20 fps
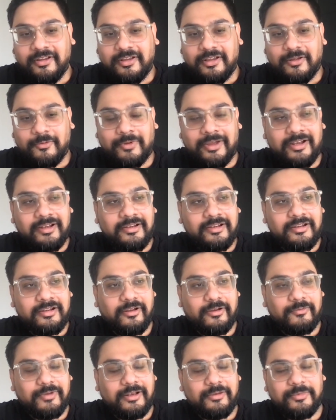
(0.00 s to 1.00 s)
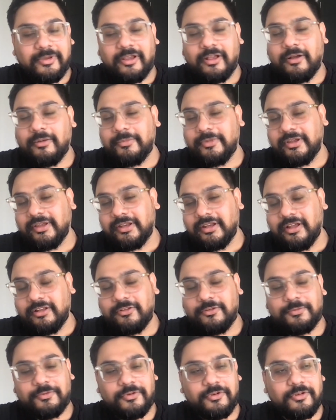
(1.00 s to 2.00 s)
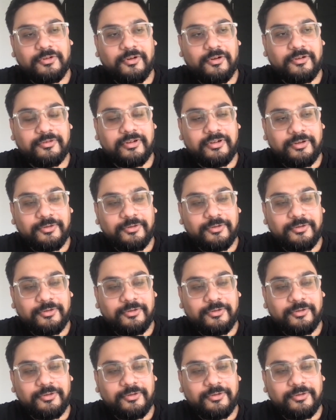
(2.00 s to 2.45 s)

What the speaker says: while becoming an entrepreneur or